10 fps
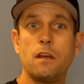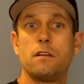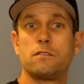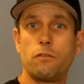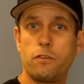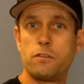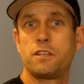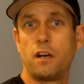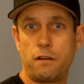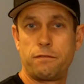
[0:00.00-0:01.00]
So first
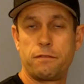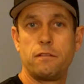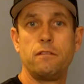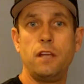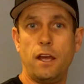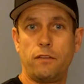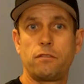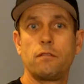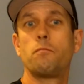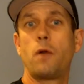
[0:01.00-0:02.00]
off,
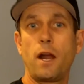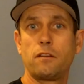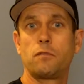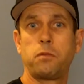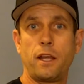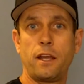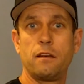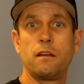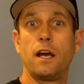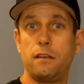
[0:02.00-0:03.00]
yes, practice
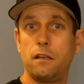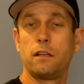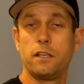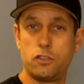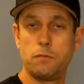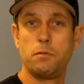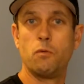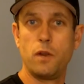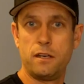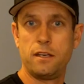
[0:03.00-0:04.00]
plan ideally should be
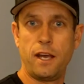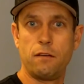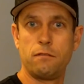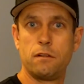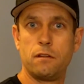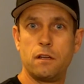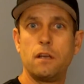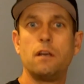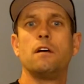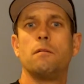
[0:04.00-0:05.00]
written down.
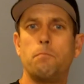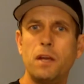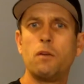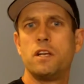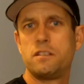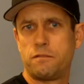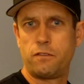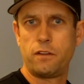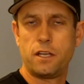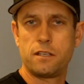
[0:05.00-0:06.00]
Big reason
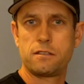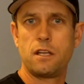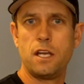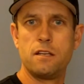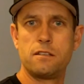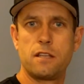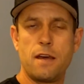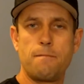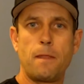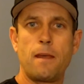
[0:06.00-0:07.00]
for this is
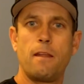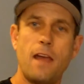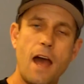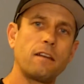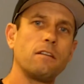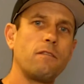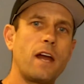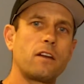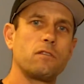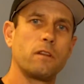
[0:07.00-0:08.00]
that
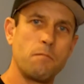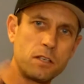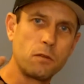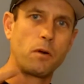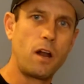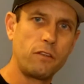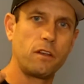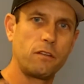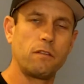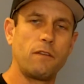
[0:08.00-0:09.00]
the mental
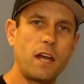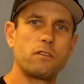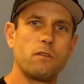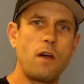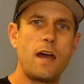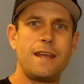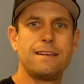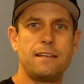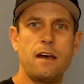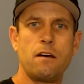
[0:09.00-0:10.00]
process of actually writing
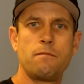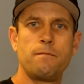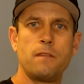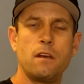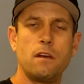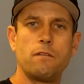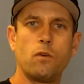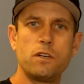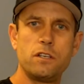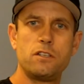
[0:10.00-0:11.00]
it down
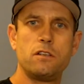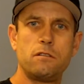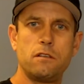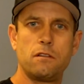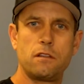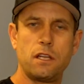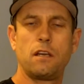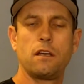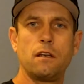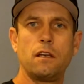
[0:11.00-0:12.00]
forces you to
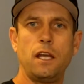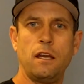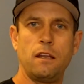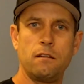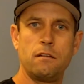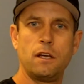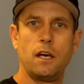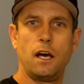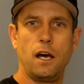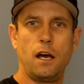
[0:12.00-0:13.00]
think in
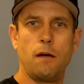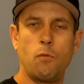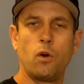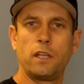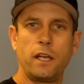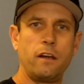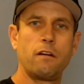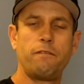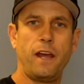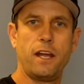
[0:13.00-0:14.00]
a more linear
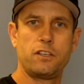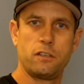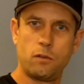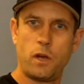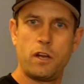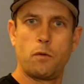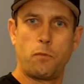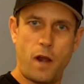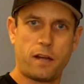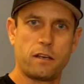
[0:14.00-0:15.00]
fashion the way your
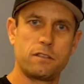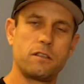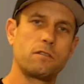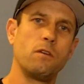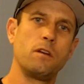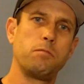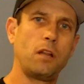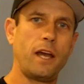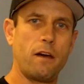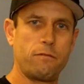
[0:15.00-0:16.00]
practice is going to
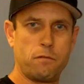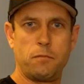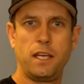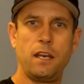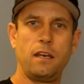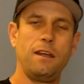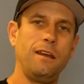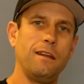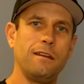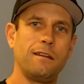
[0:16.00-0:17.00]
play out from beginning to
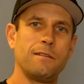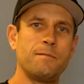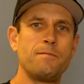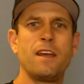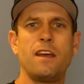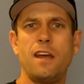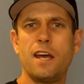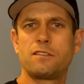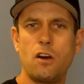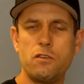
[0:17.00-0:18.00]
end.
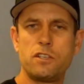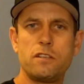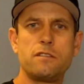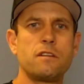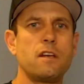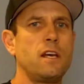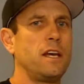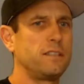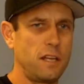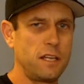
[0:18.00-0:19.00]
As coaches,
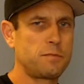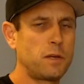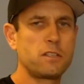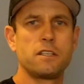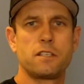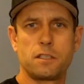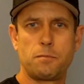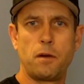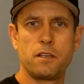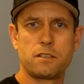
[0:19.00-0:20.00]
especially as
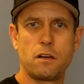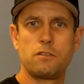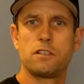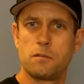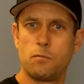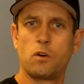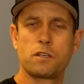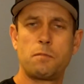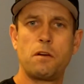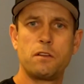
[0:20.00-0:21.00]
experienced coaches, the more
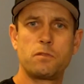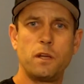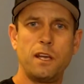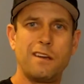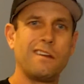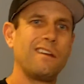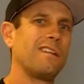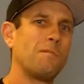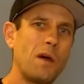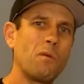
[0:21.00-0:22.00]
experience we get,
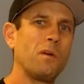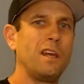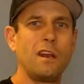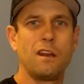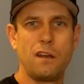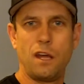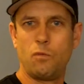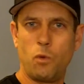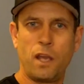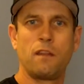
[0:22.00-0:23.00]
the better we get at
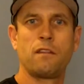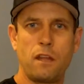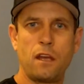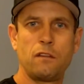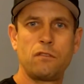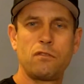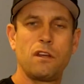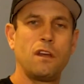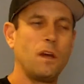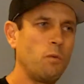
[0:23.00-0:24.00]
winging things,
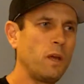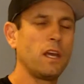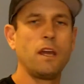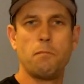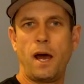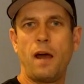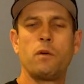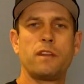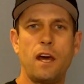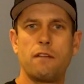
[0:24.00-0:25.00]
and we can get by
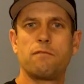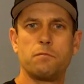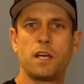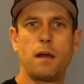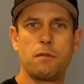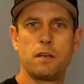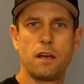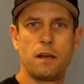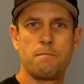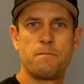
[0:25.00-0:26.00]
with that from time to
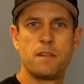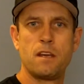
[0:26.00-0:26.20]
time.